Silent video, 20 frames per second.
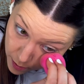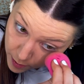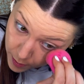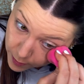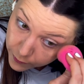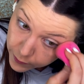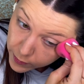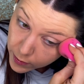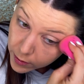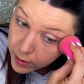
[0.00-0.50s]

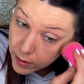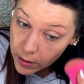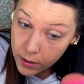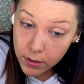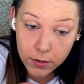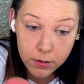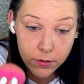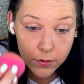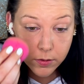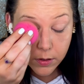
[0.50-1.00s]
If you're
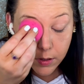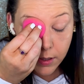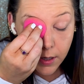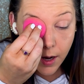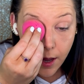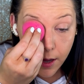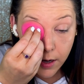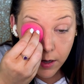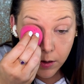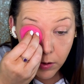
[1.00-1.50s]

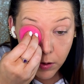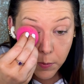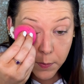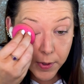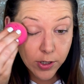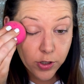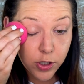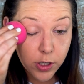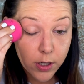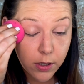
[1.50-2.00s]
not new to
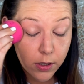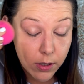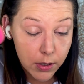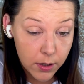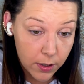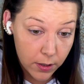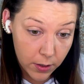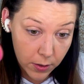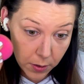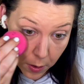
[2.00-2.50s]
my channel,
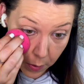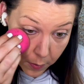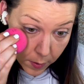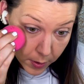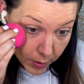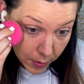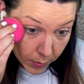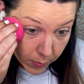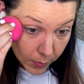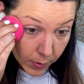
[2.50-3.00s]
then you know I
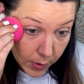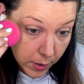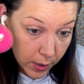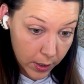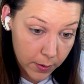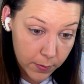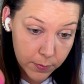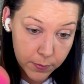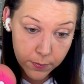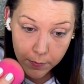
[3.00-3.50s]
don't
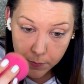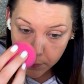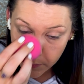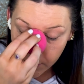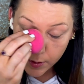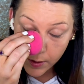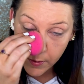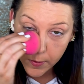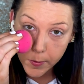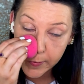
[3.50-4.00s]
really
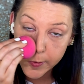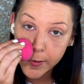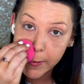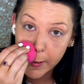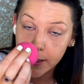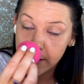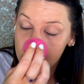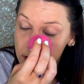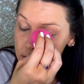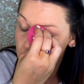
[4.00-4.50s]
use
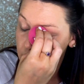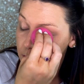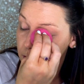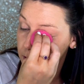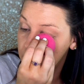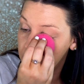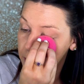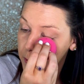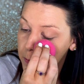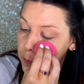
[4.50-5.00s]

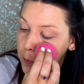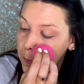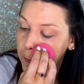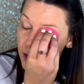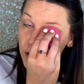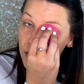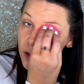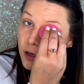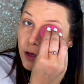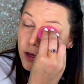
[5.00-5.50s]
concealer.
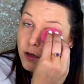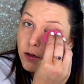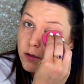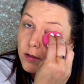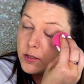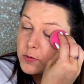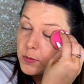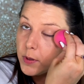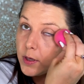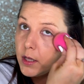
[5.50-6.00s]
I know
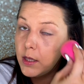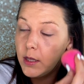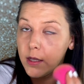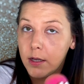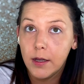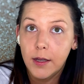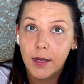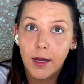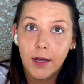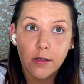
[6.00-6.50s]
it's probably like
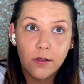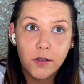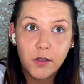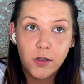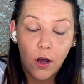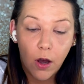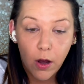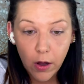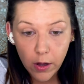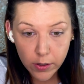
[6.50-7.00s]
against
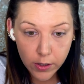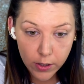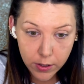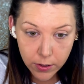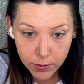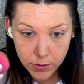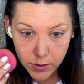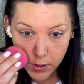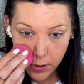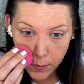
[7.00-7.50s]
all
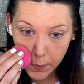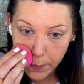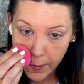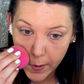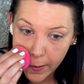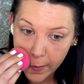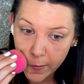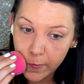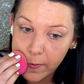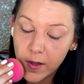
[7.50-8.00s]

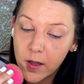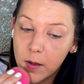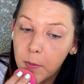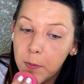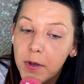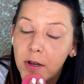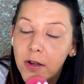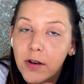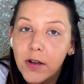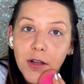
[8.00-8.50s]
YouTuber, like
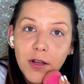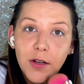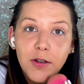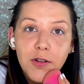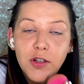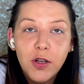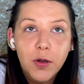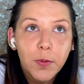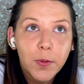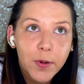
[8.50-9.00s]
beauty
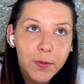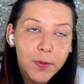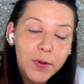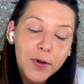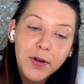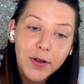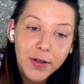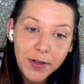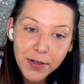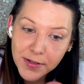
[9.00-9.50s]
YouTuber
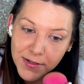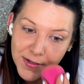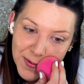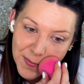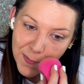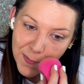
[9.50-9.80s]
rules.